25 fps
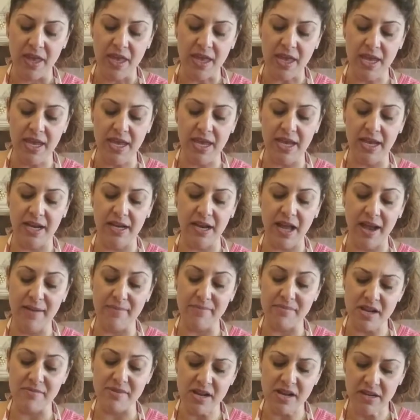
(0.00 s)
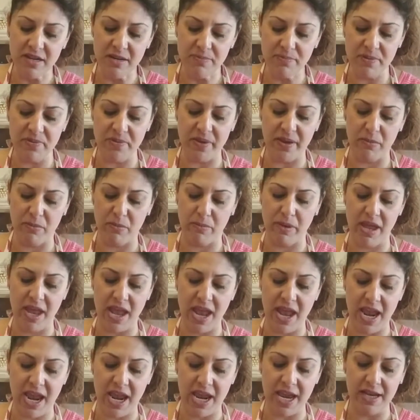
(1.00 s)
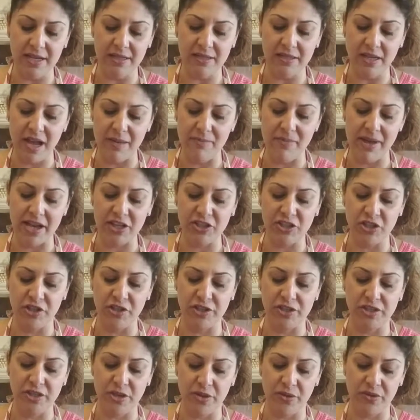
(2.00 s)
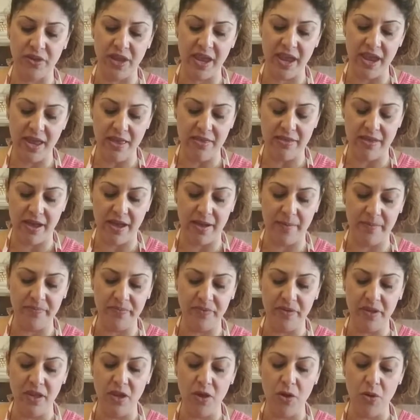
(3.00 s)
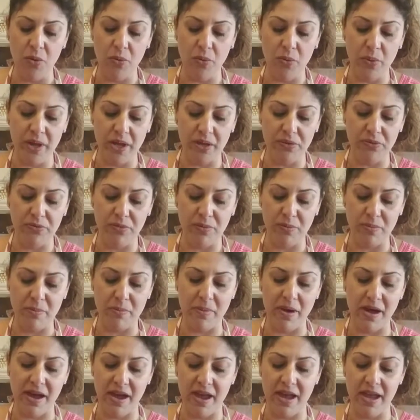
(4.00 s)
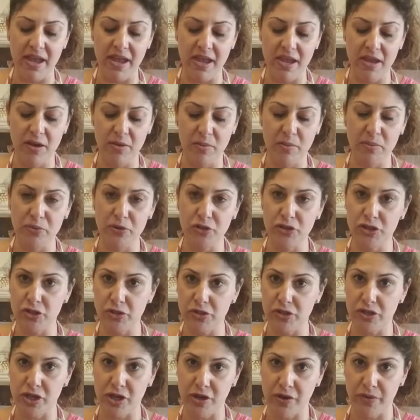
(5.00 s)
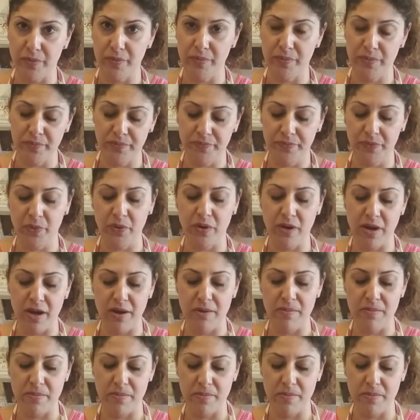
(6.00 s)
And I'm not gonna put that in my eggs. I'm actually gonna saute them with my prosciutto, okay?